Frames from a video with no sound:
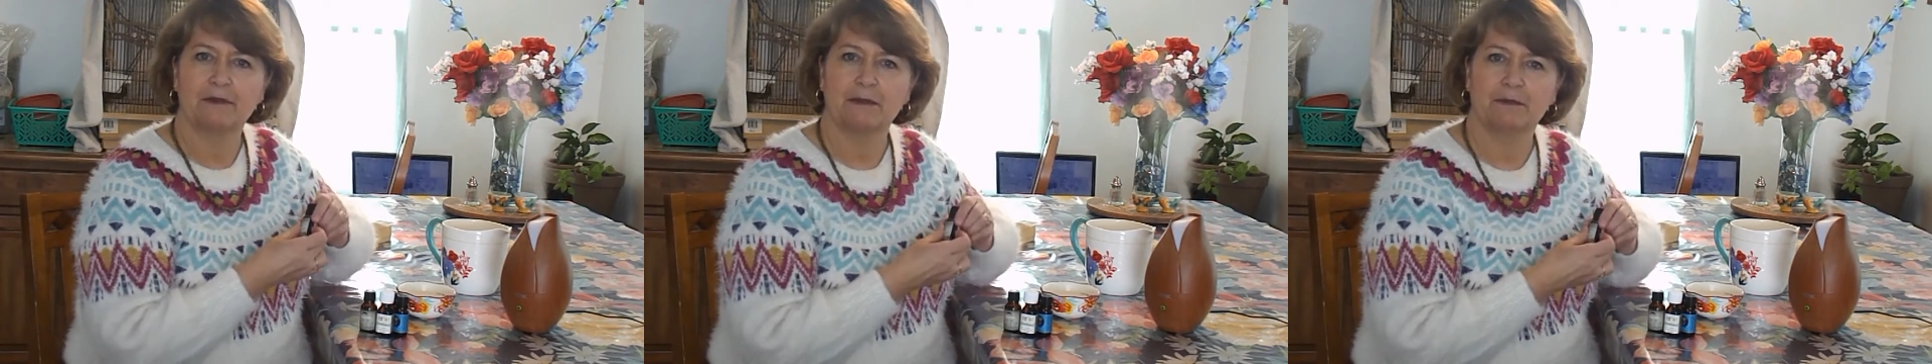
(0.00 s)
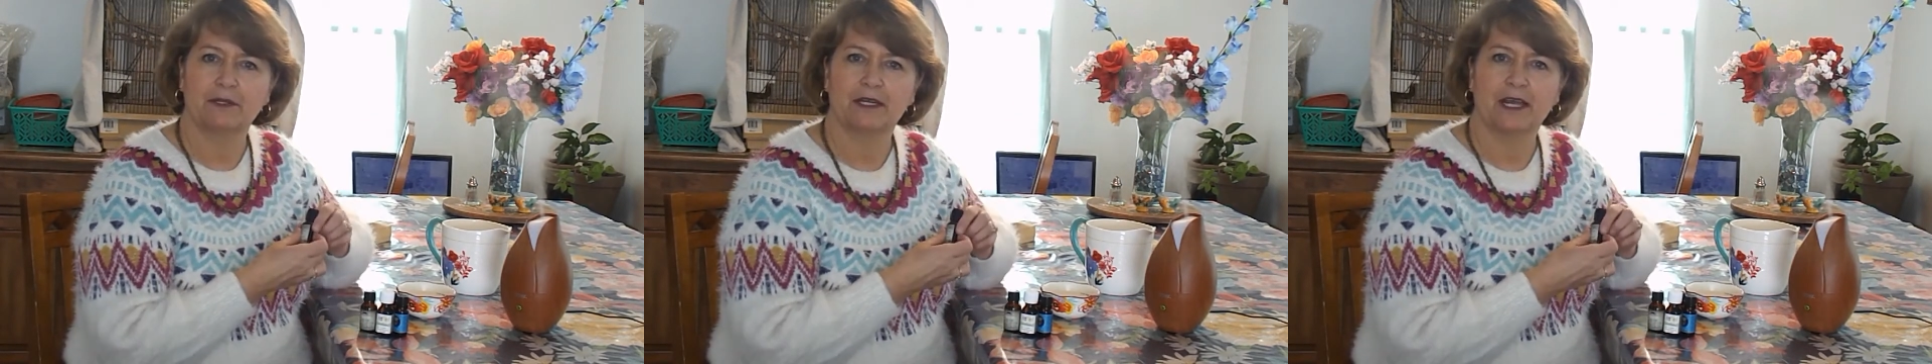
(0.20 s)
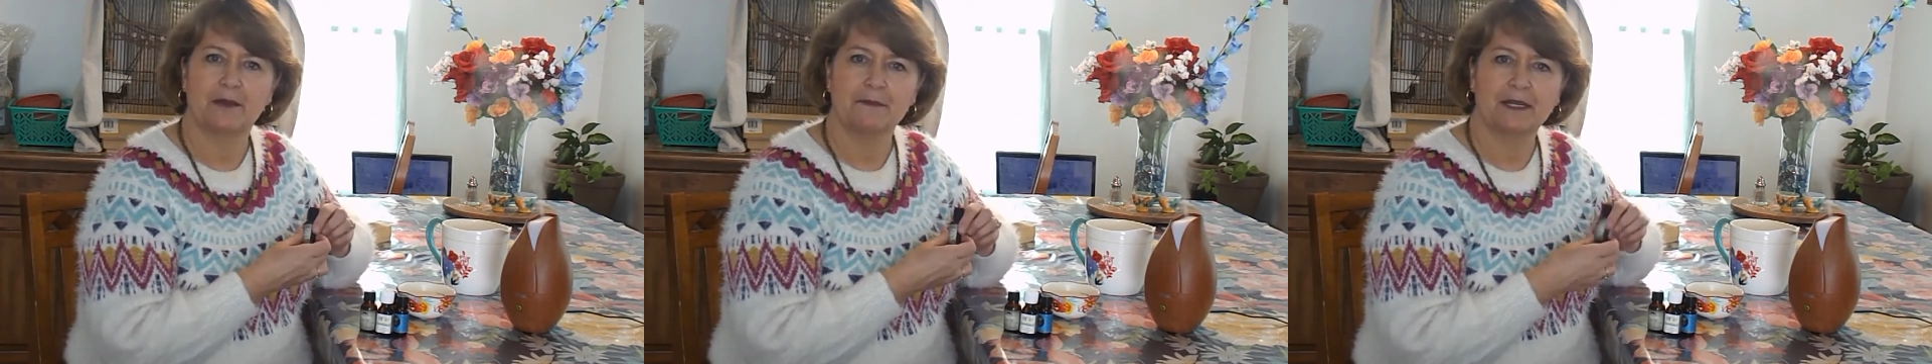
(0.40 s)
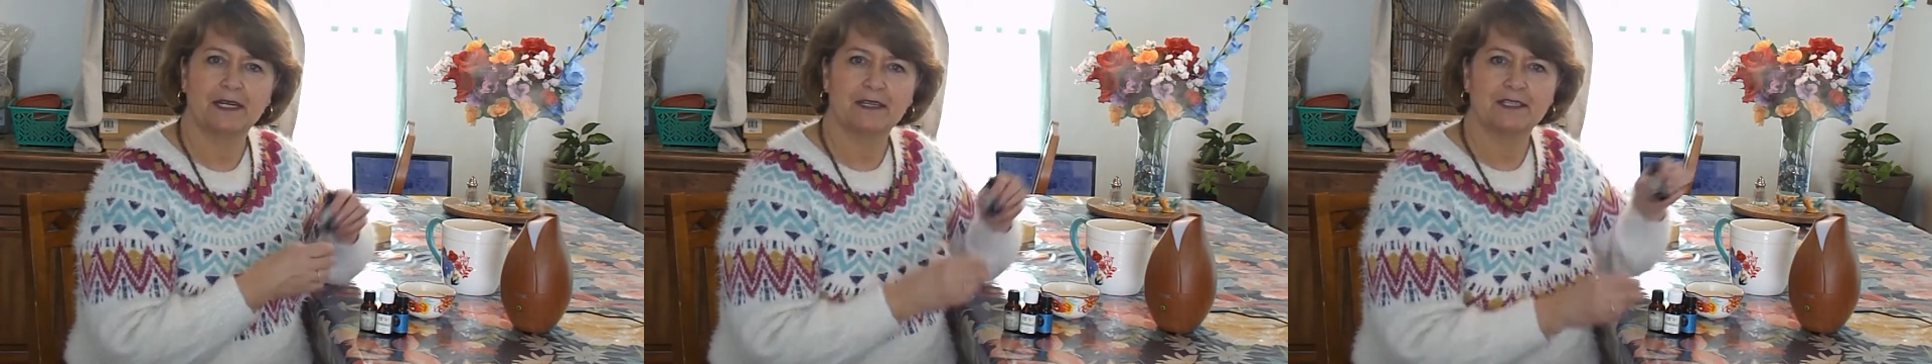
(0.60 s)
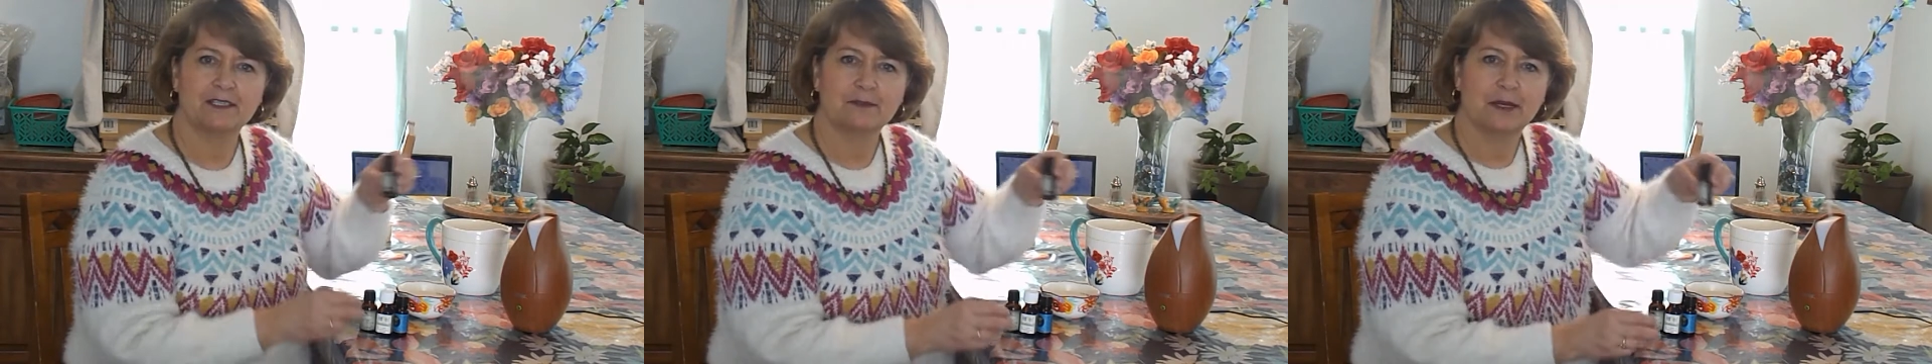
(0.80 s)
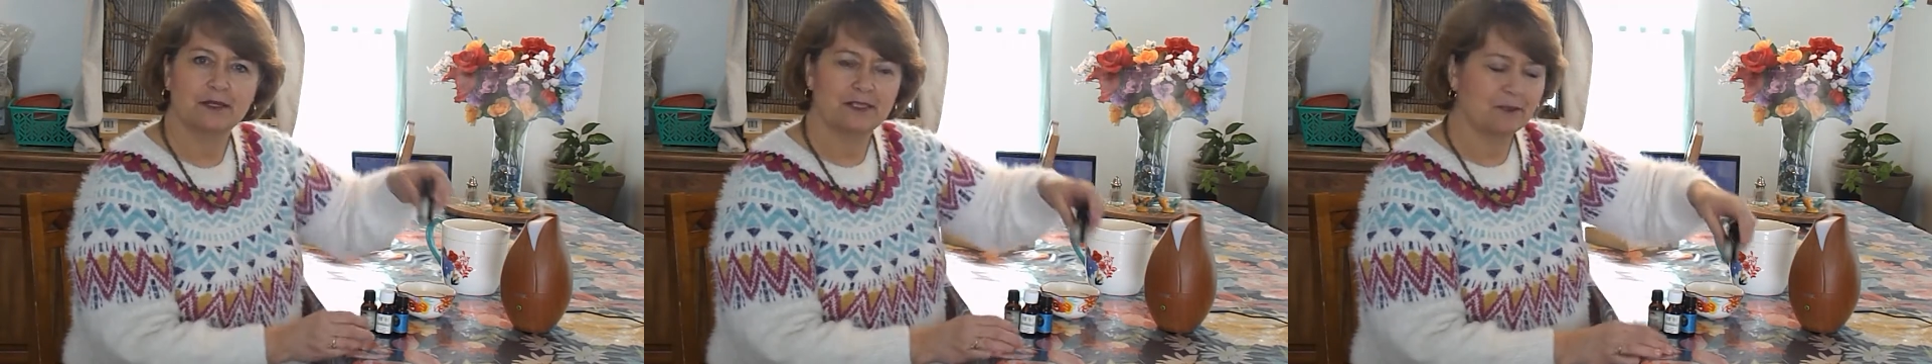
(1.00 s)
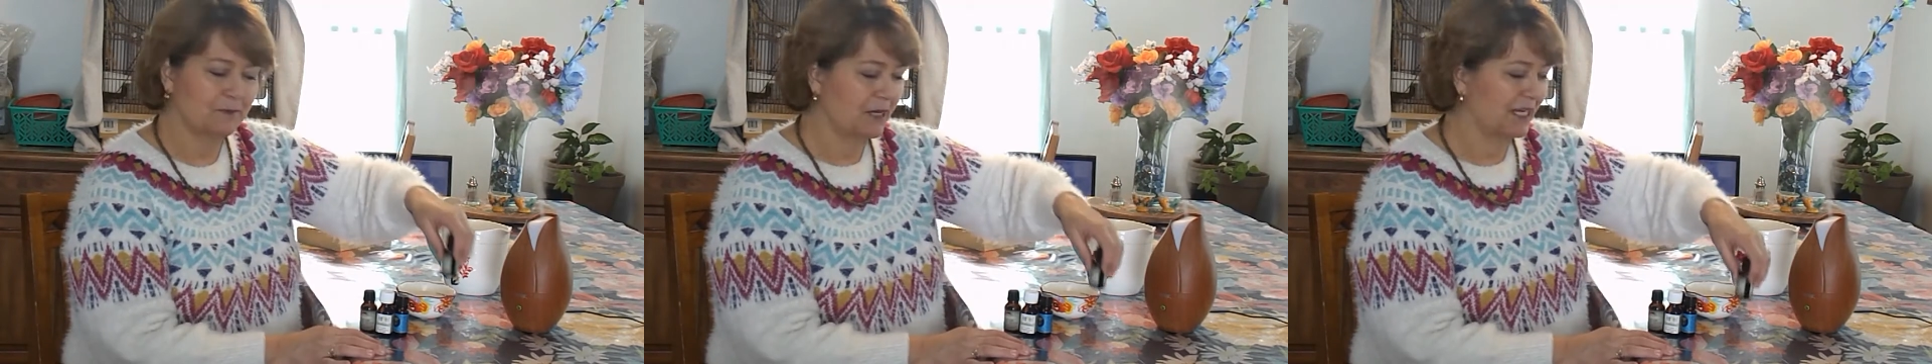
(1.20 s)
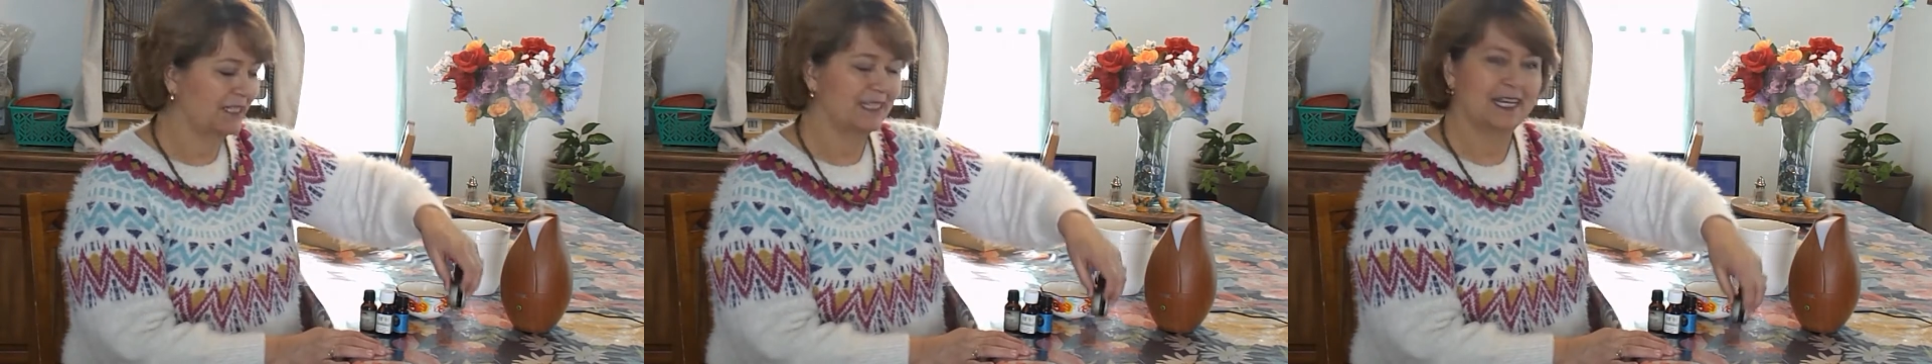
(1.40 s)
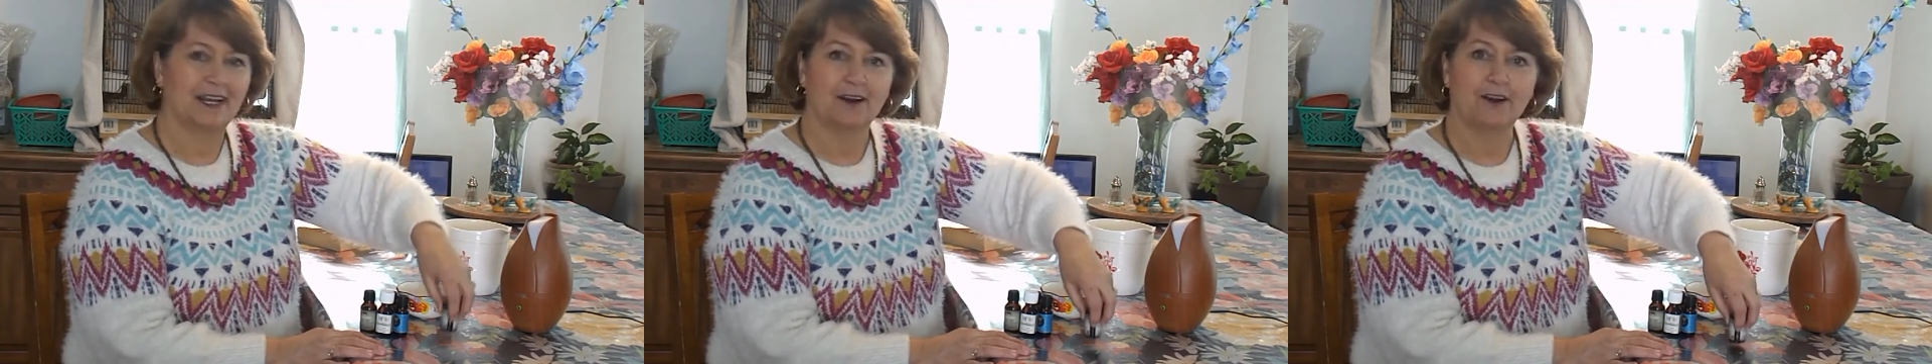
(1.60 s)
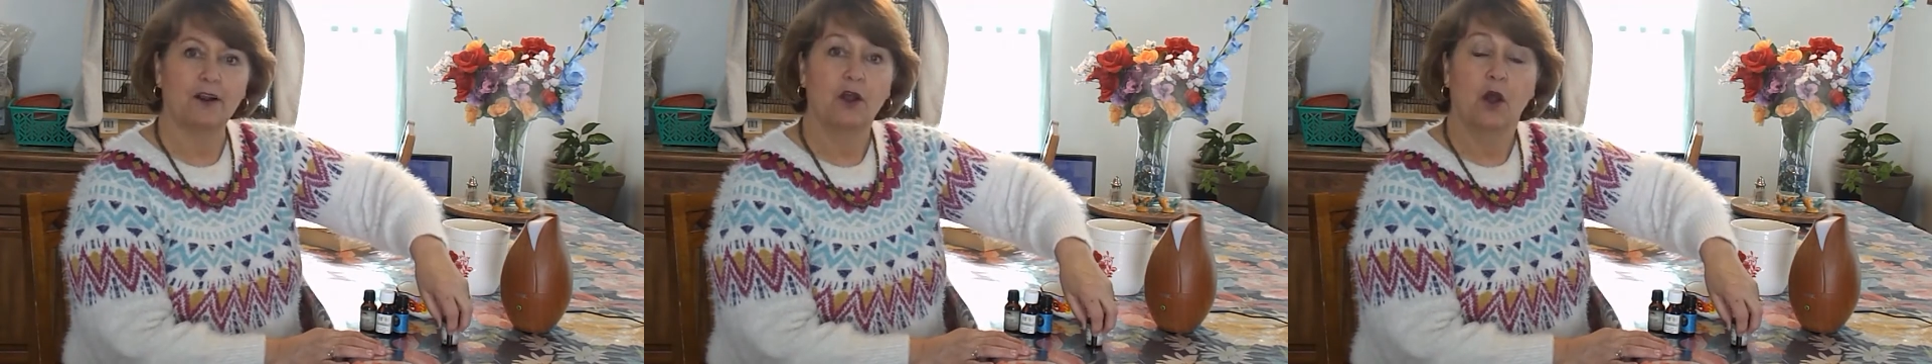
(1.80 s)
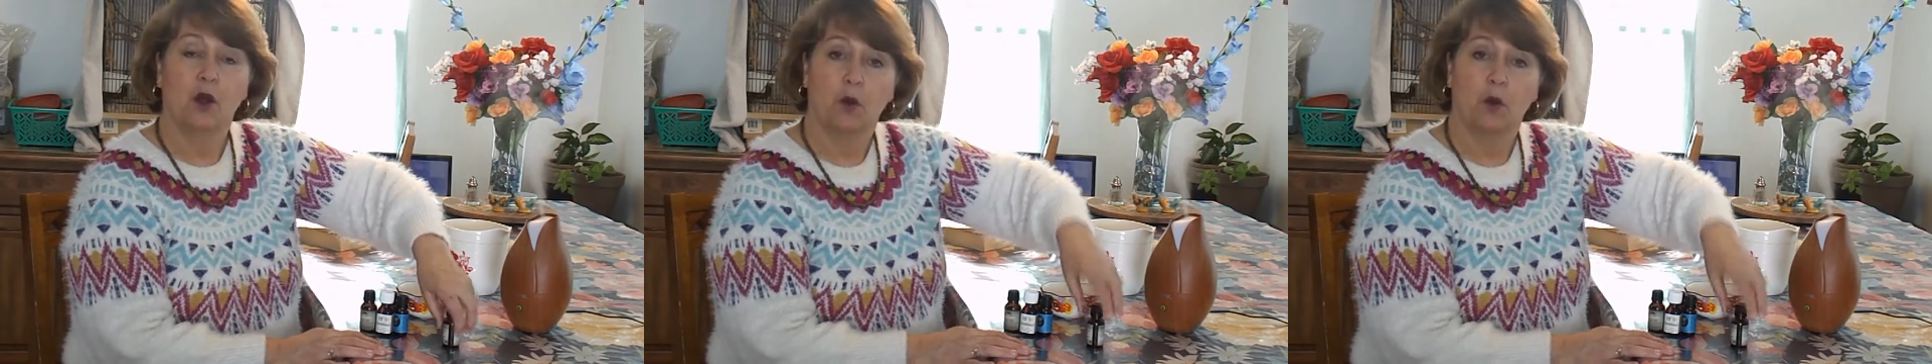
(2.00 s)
people to come in and smell some nice air,